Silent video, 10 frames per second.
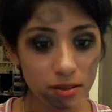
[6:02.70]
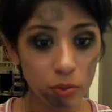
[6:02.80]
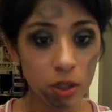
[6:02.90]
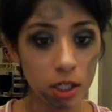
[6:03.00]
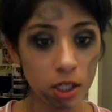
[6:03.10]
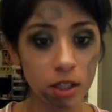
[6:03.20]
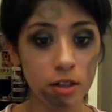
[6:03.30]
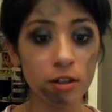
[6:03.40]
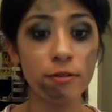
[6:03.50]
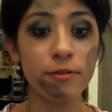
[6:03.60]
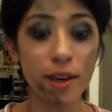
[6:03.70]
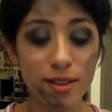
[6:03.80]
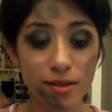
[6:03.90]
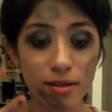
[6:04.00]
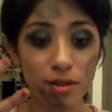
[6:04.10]
where your
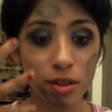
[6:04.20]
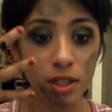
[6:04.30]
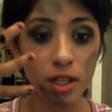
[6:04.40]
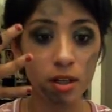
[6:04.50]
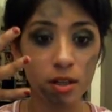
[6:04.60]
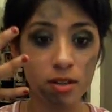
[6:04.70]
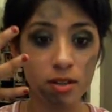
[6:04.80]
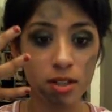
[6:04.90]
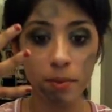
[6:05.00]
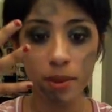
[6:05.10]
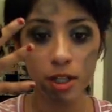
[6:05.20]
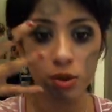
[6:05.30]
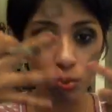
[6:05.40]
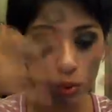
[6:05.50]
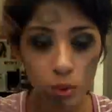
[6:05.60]
face looks like somebody
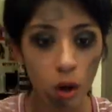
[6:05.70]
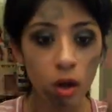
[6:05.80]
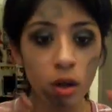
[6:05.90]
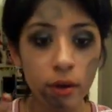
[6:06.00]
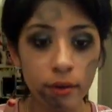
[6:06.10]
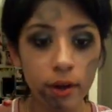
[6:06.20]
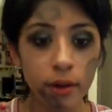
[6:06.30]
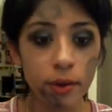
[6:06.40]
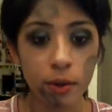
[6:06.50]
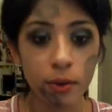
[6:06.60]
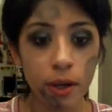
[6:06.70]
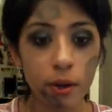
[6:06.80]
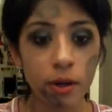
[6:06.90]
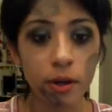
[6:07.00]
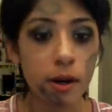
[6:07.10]
drew all over it with a
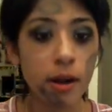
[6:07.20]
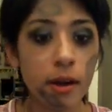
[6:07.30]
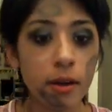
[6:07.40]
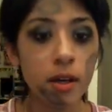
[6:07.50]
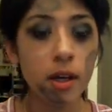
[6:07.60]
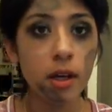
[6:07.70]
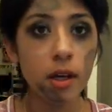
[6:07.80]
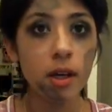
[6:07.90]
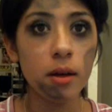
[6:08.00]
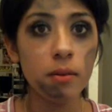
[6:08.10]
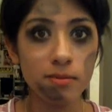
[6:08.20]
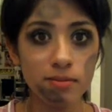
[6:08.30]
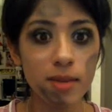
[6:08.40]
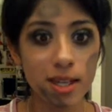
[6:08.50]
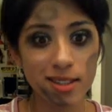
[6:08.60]
Crayola crayon.
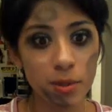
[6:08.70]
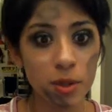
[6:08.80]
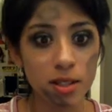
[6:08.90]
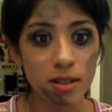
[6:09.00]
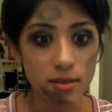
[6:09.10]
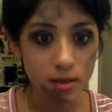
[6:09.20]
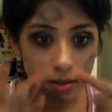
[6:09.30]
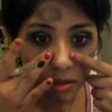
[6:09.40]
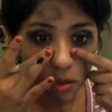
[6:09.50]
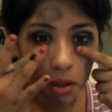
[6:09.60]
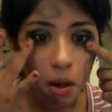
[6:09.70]
Make it somewhat decent.